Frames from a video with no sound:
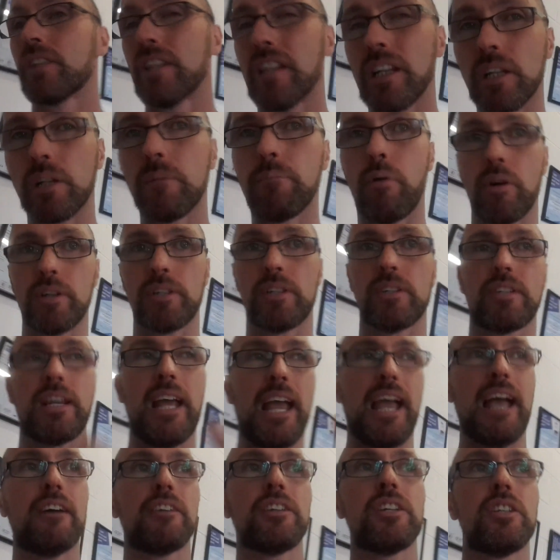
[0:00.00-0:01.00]
little point is,
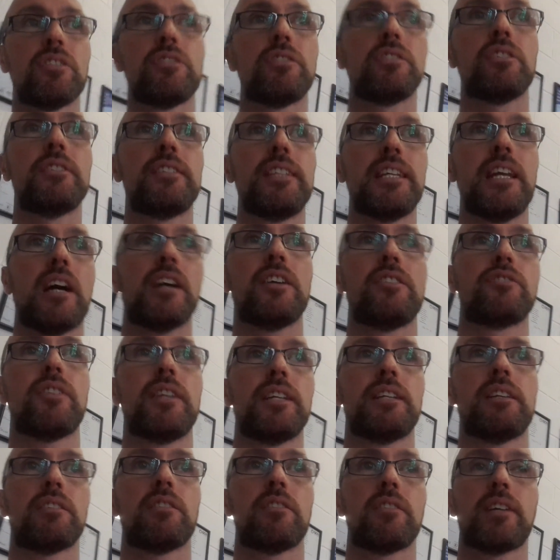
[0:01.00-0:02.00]
how do you know you're dehydrated?